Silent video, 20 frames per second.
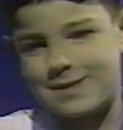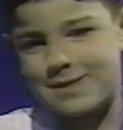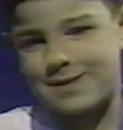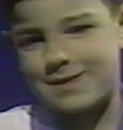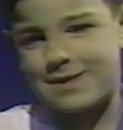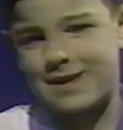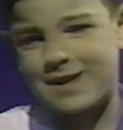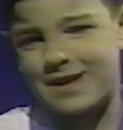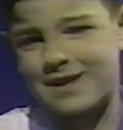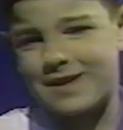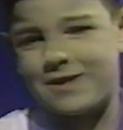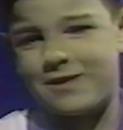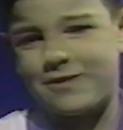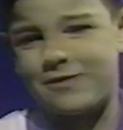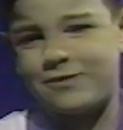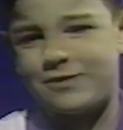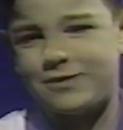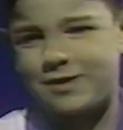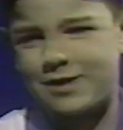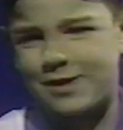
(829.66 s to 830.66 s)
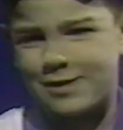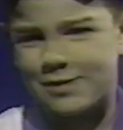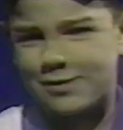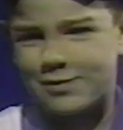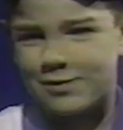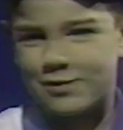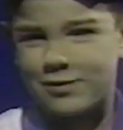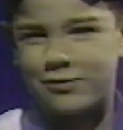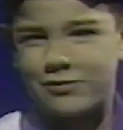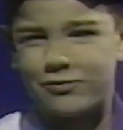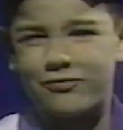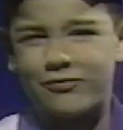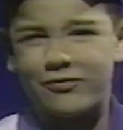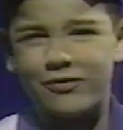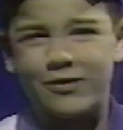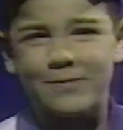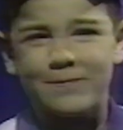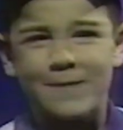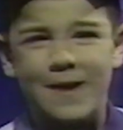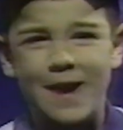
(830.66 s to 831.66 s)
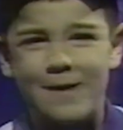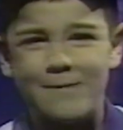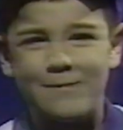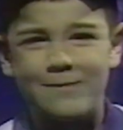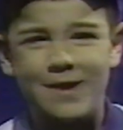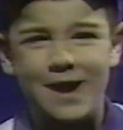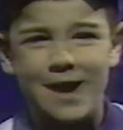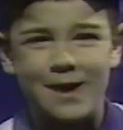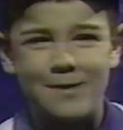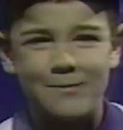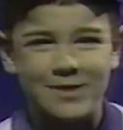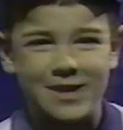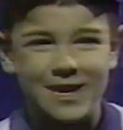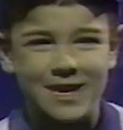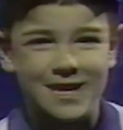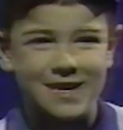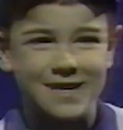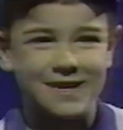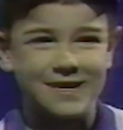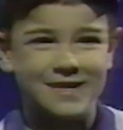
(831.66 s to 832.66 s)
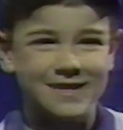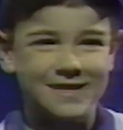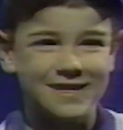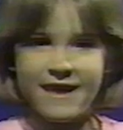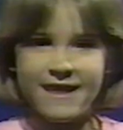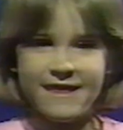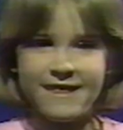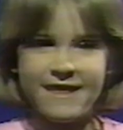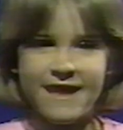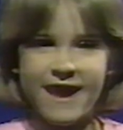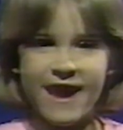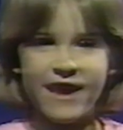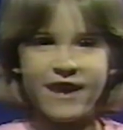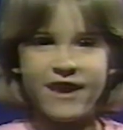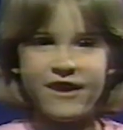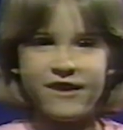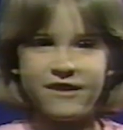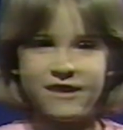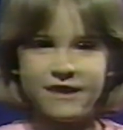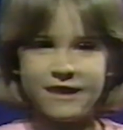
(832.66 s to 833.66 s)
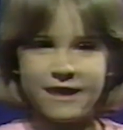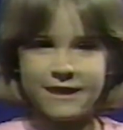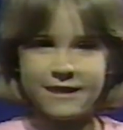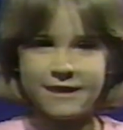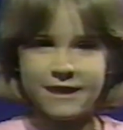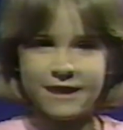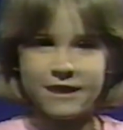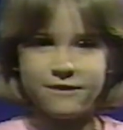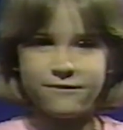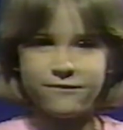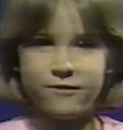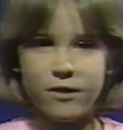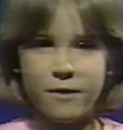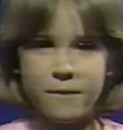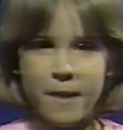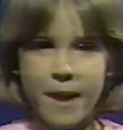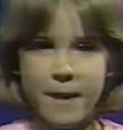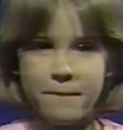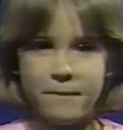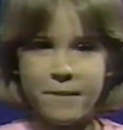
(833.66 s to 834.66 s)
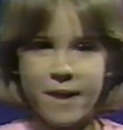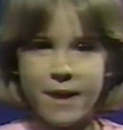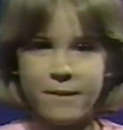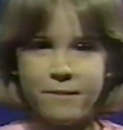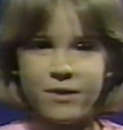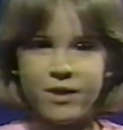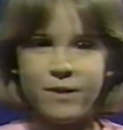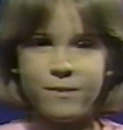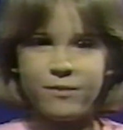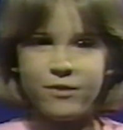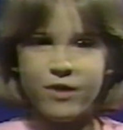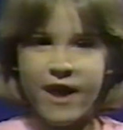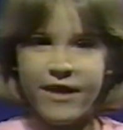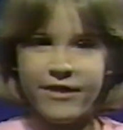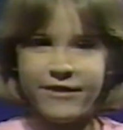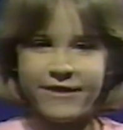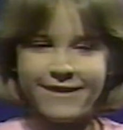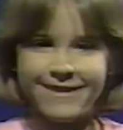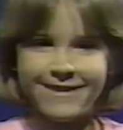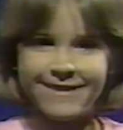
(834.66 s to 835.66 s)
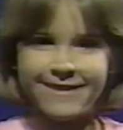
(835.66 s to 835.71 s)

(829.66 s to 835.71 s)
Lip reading: Thank you, Jesus, for my mommy. Thank you, Jesus, for my baby brother.